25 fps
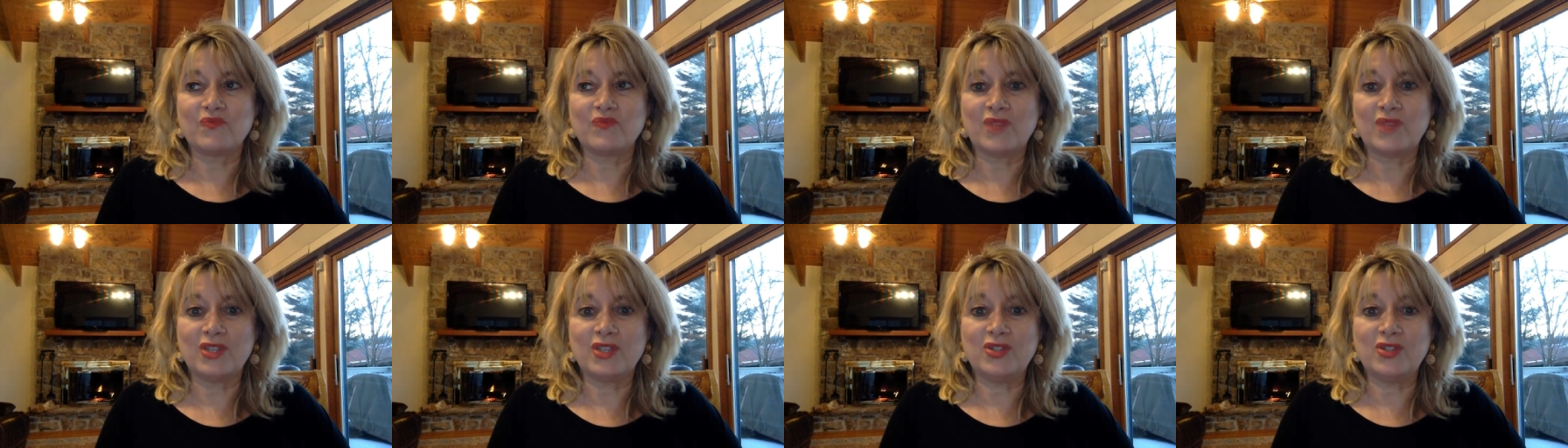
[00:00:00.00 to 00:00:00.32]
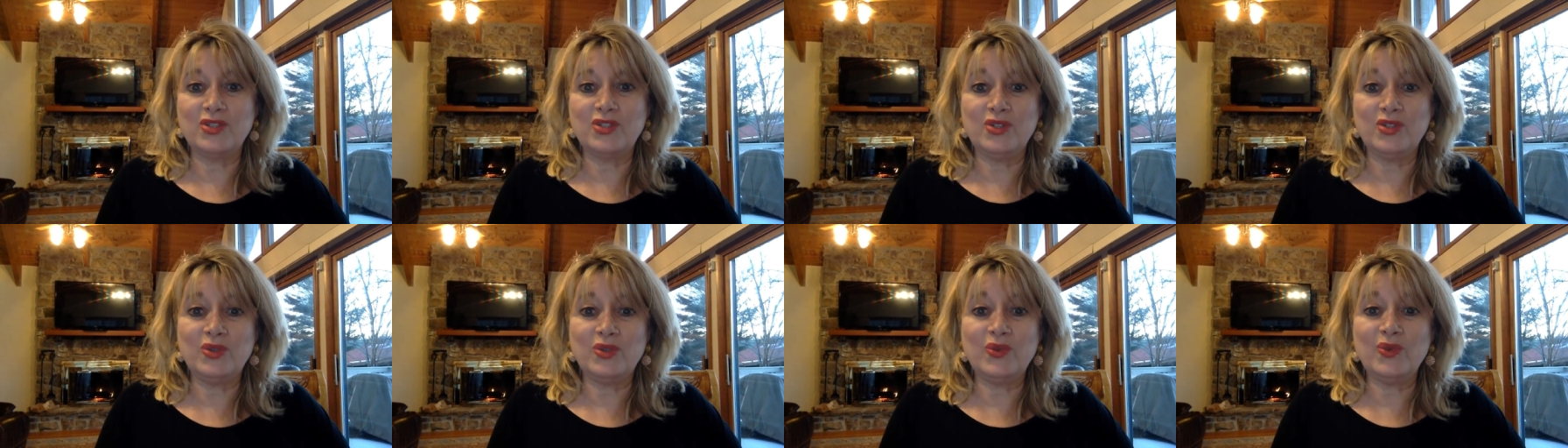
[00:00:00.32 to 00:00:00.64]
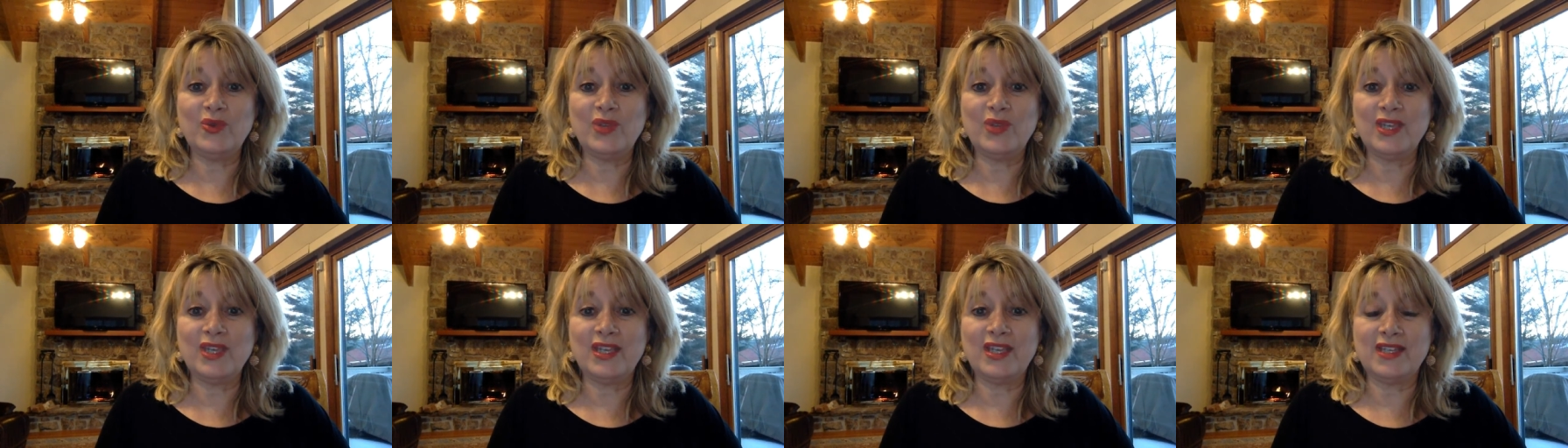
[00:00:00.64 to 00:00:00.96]
that you
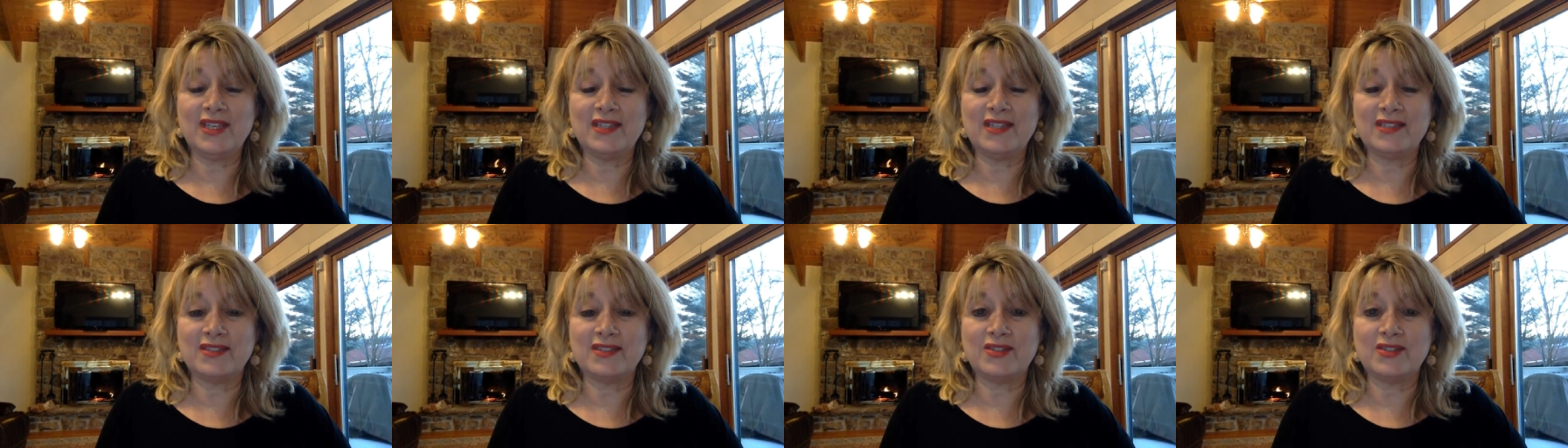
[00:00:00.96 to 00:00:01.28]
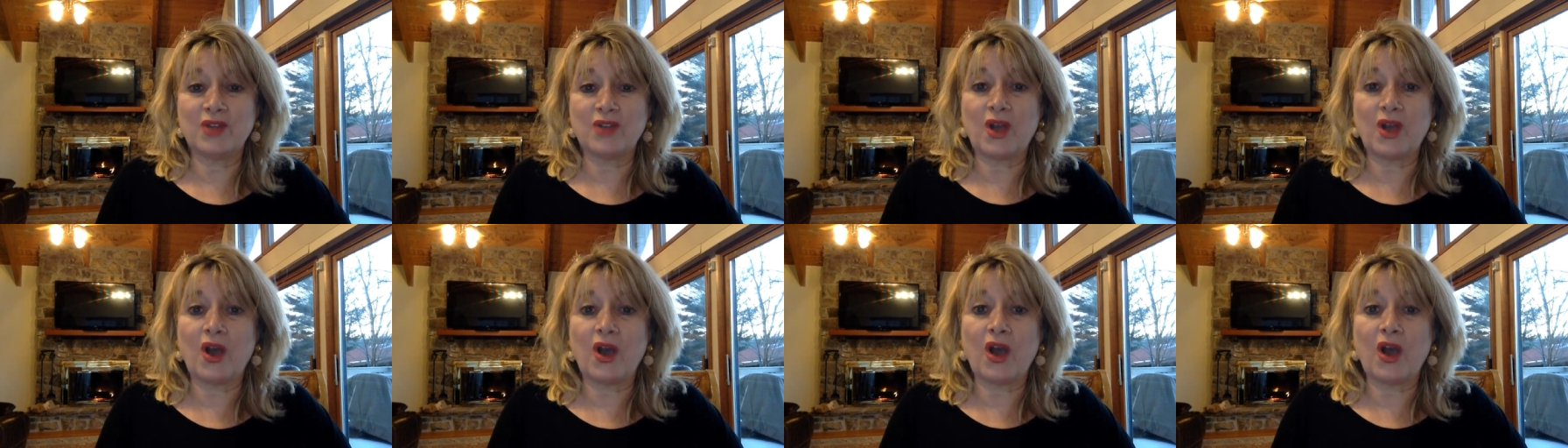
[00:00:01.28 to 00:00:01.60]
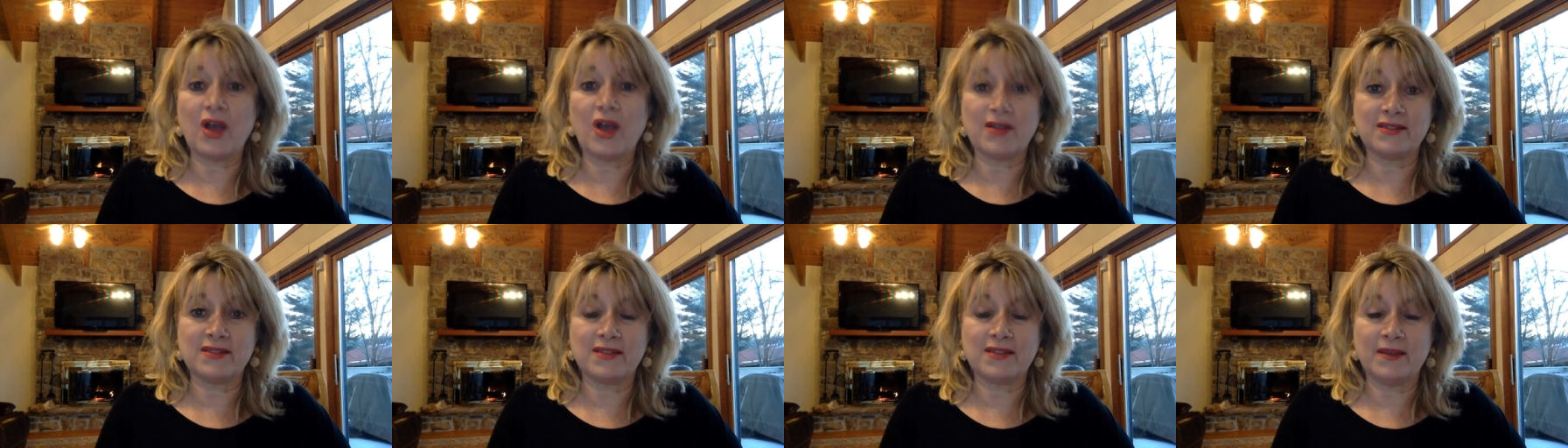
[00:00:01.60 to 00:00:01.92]
think is
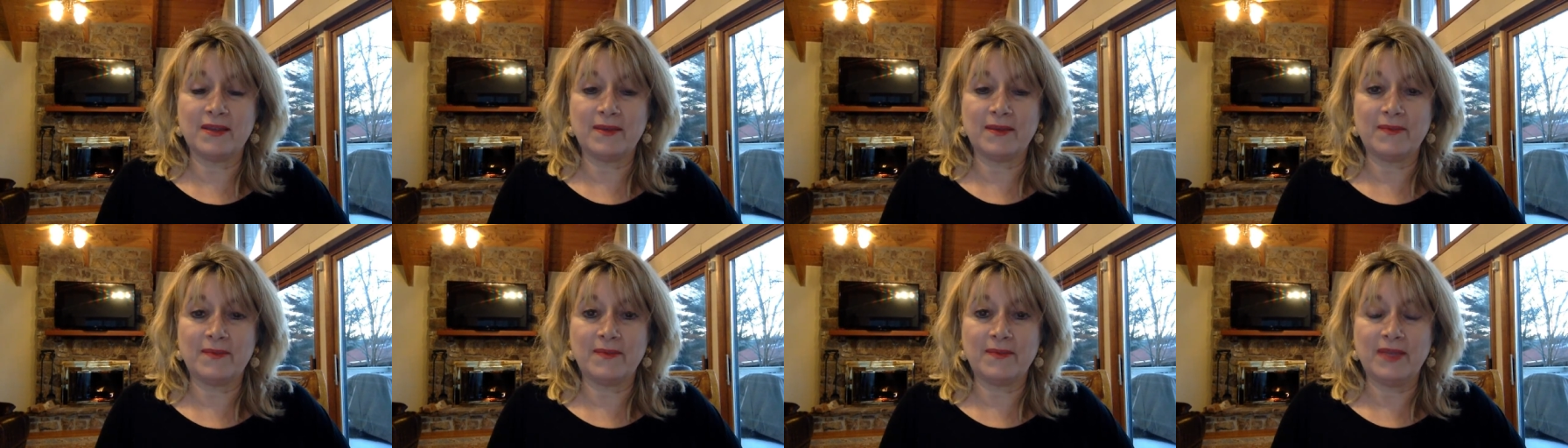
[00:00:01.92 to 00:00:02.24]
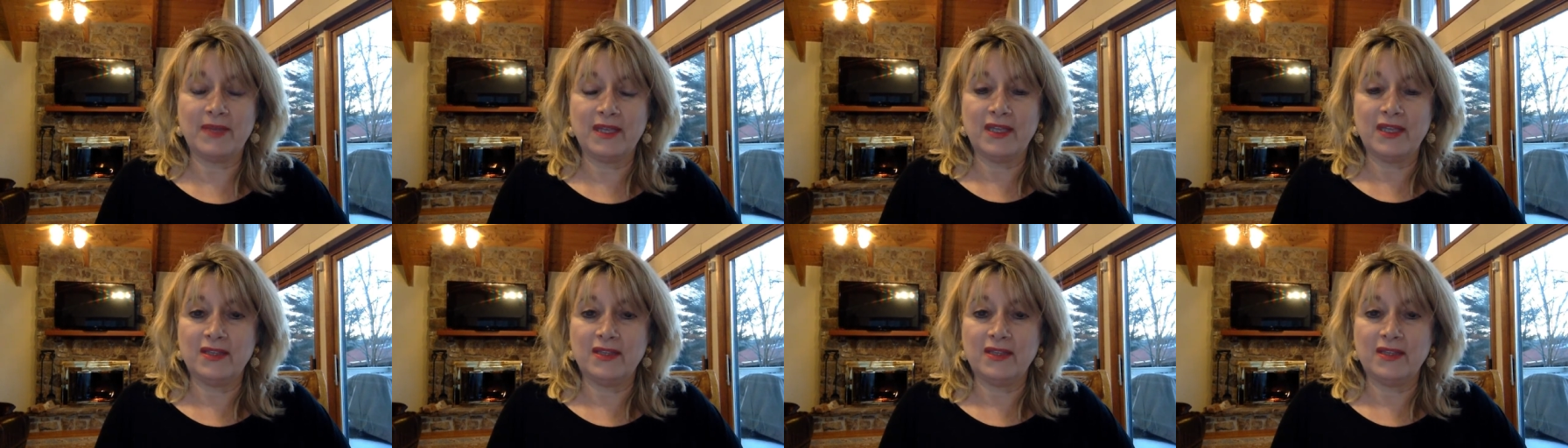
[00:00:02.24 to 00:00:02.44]
awesome,